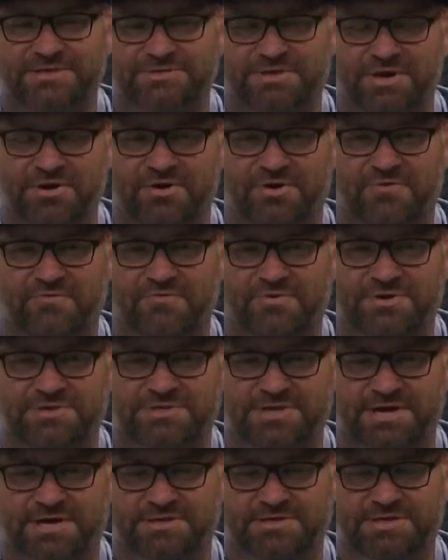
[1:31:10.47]
So I go over
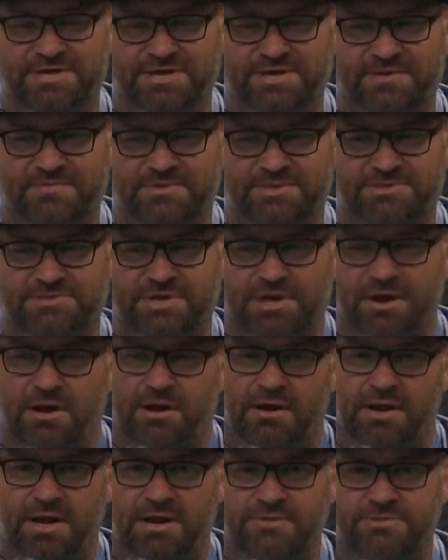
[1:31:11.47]
and talk to him, and he's like,
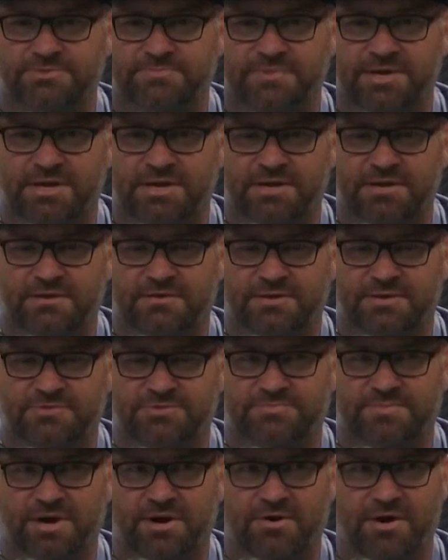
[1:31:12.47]
oh yeah, it was
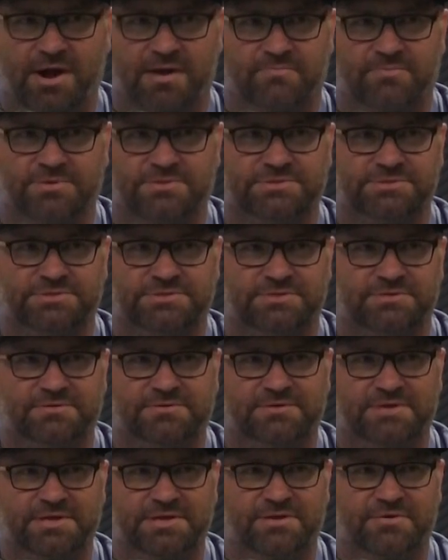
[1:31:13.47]
my grandpa's,
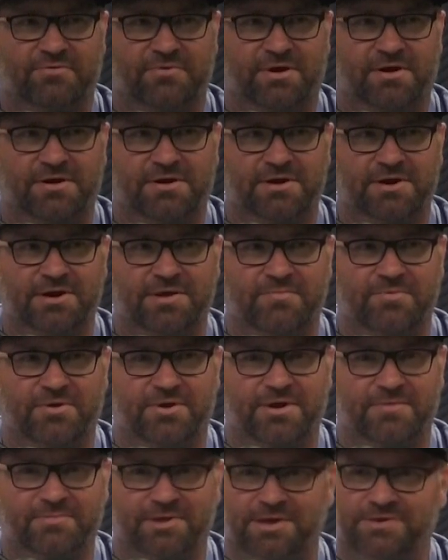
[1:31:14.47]
and he didn't want it anymore.
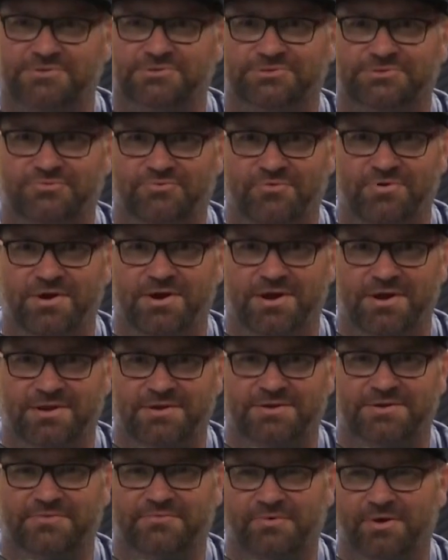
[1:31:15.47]
And I'm like, sweet.